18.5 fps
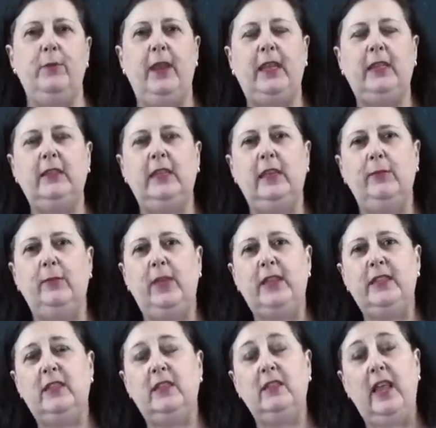mainly in
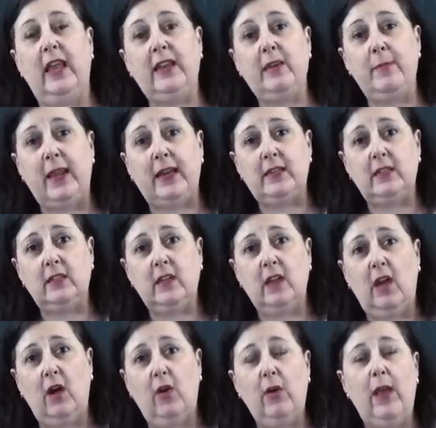places like
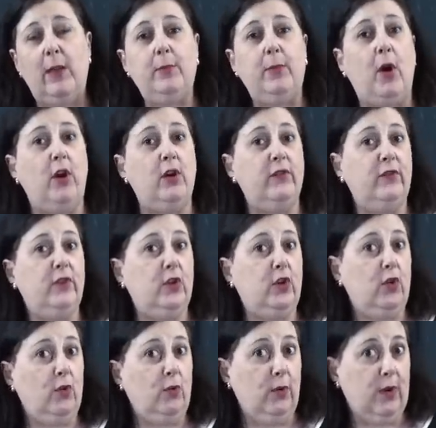Mexico and part of the
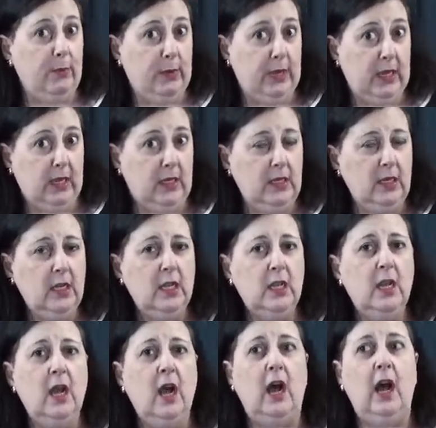Caribbean,
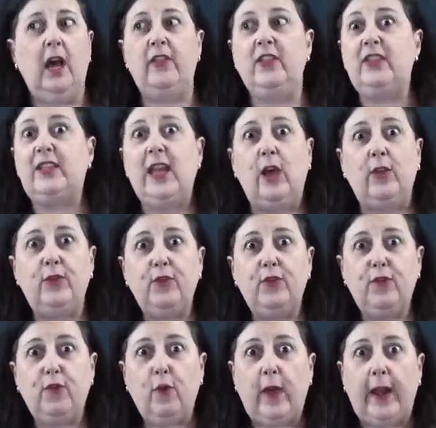the south
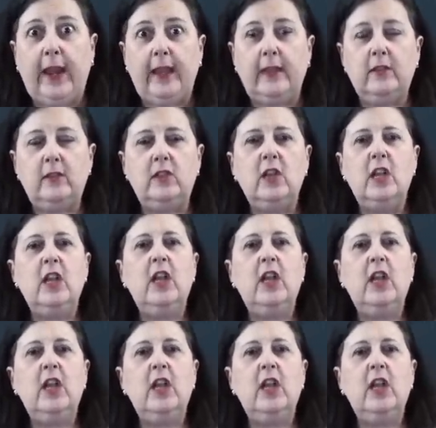of France.